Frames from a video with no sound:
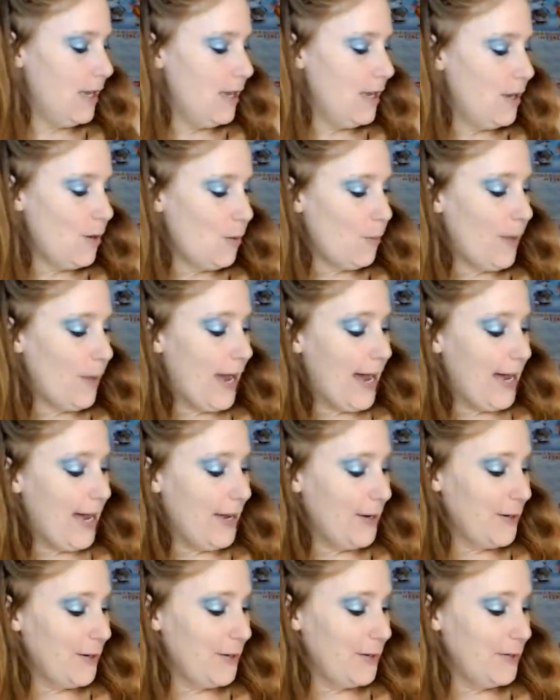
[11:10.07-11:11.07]

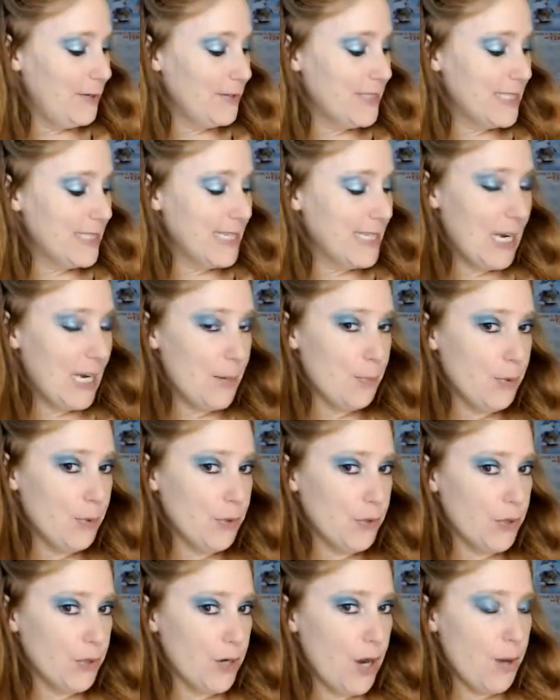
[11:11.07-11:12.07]
Wow. See, and I
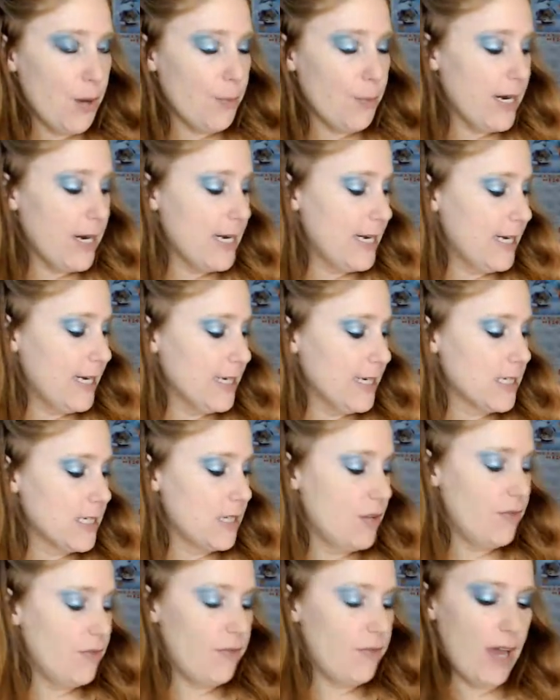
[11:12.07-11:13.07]
pulled her out right next to
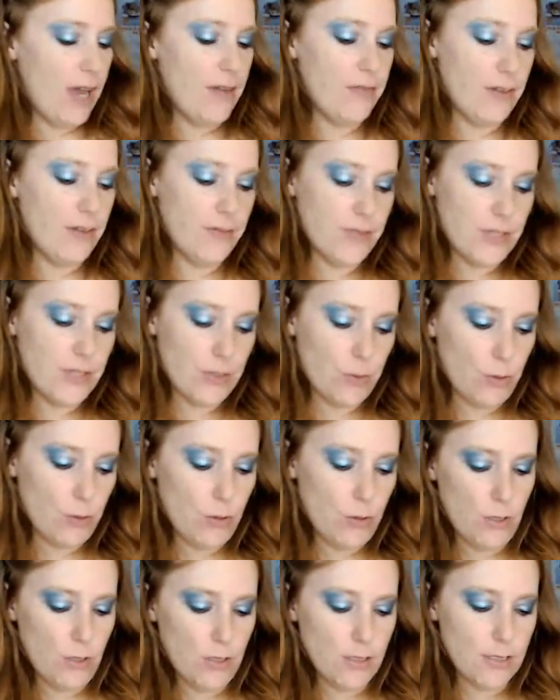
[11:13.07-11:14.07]
the Five of
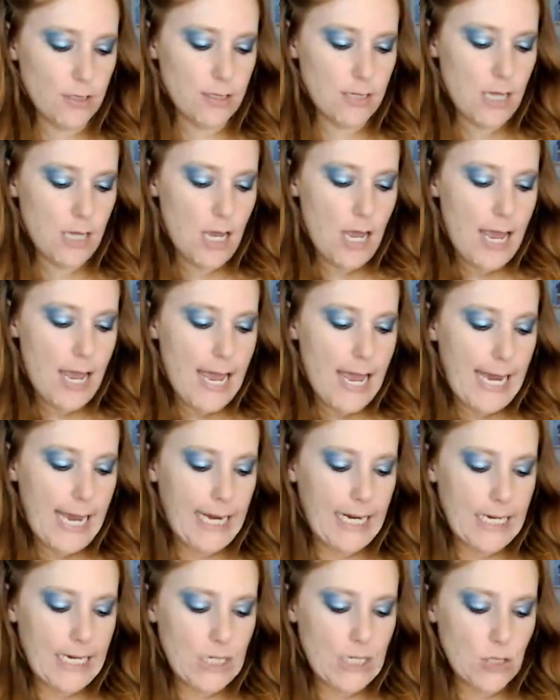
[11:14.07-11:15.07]
Scrolls.
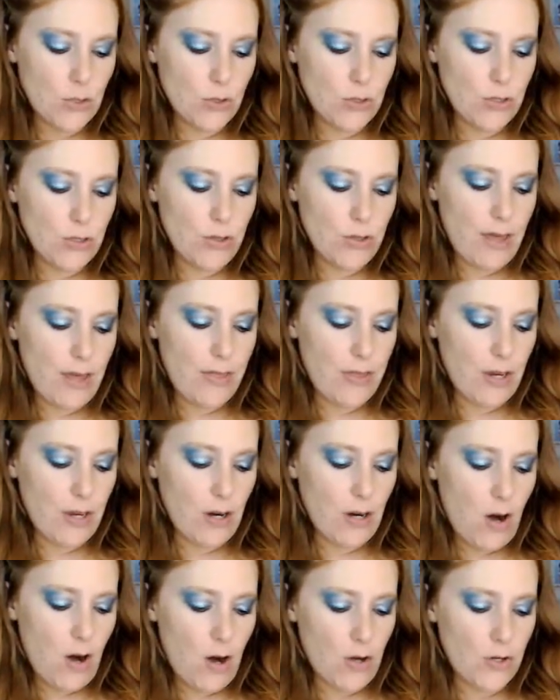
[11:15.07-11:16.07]
And I told you that
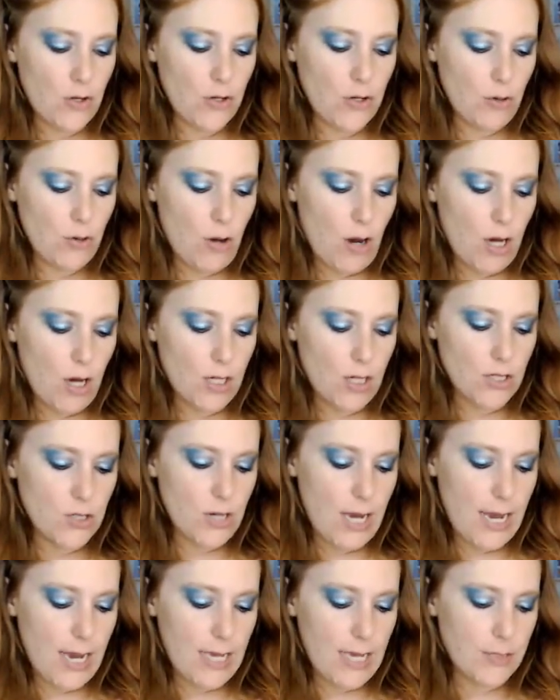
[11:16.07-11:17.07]
there are new
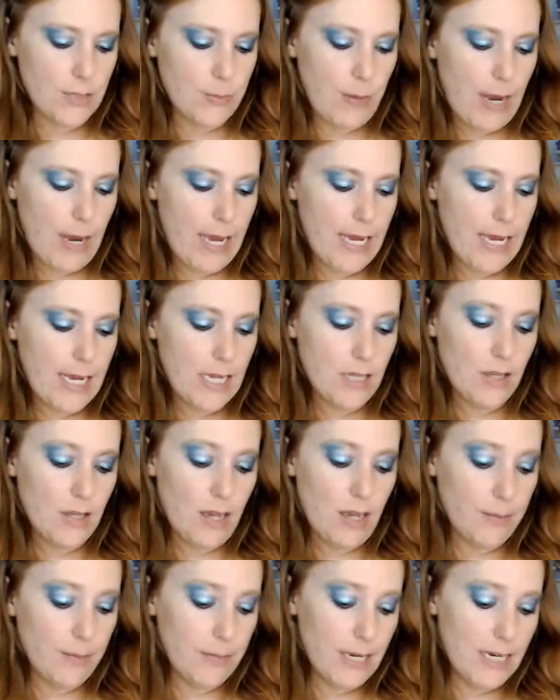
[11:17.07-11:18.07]
contracts, right?
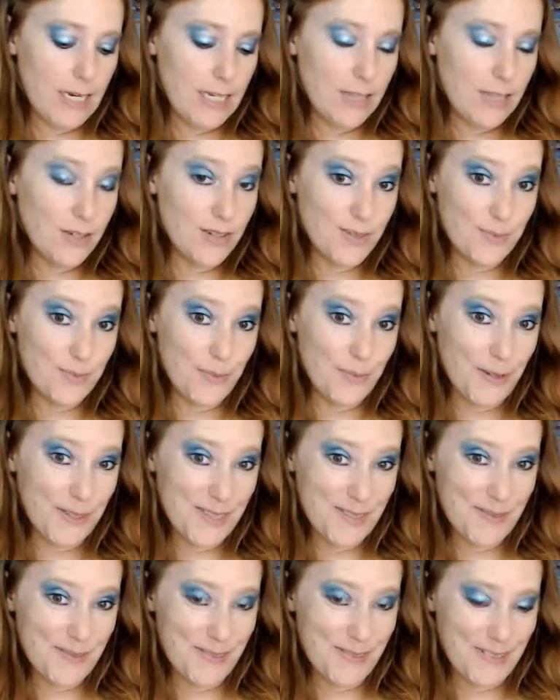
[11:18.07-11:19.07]
I'm getting there's
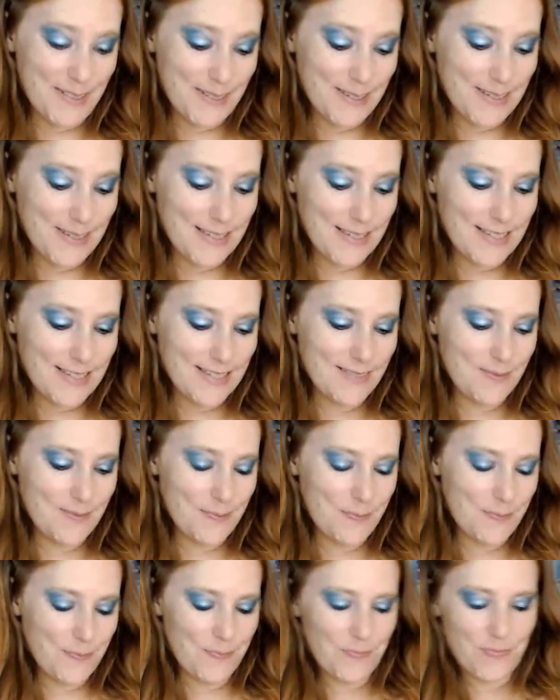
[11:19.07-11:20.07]
multiples.
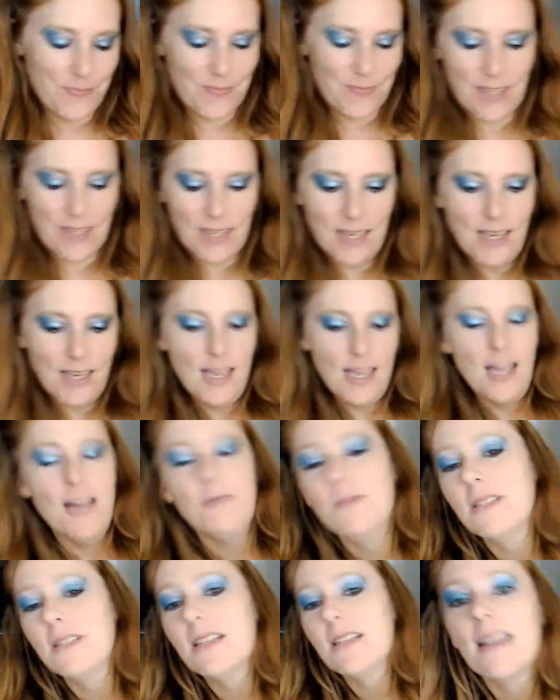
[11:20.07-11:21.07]
I've
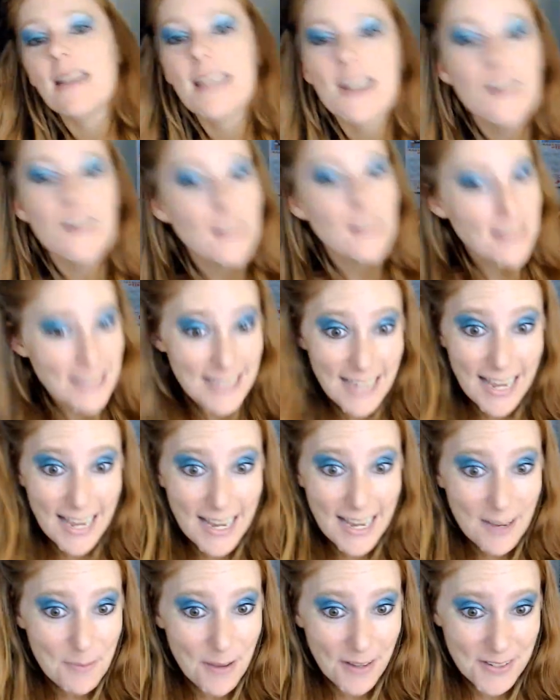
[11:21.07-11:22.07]
been talking all
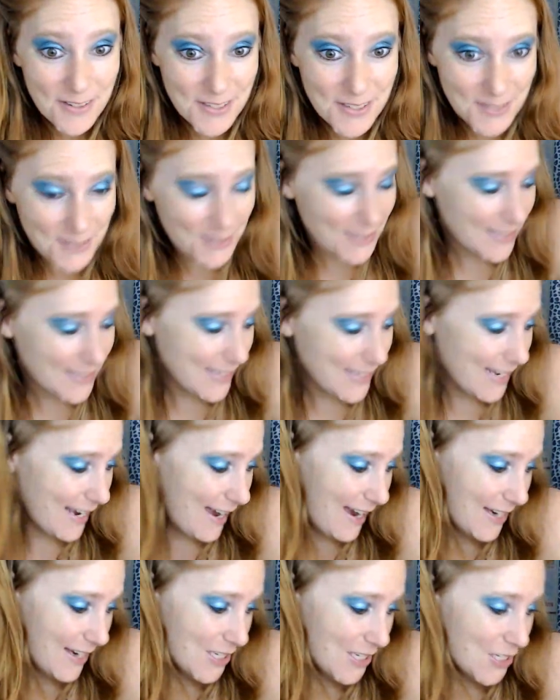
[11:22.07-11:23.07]
day about scrolls and
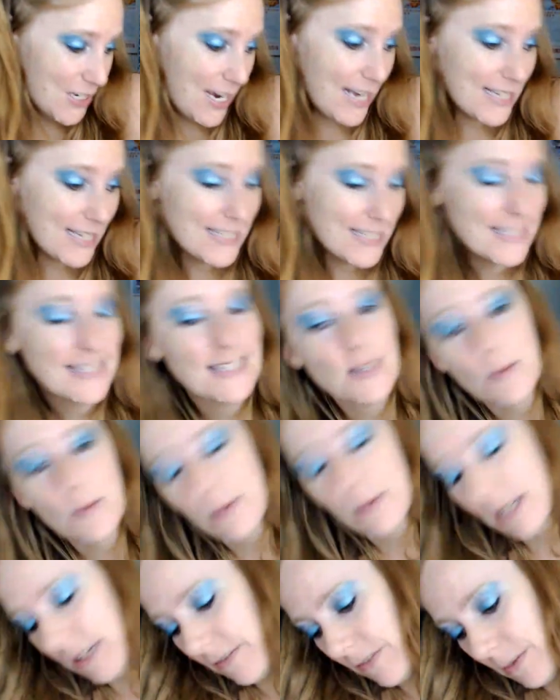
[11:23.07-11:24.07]
contracts and so
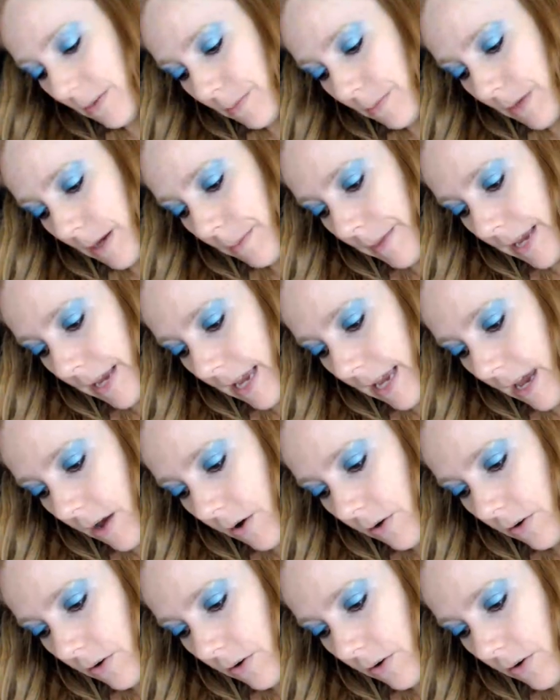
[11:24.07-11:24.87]
many of them coming out.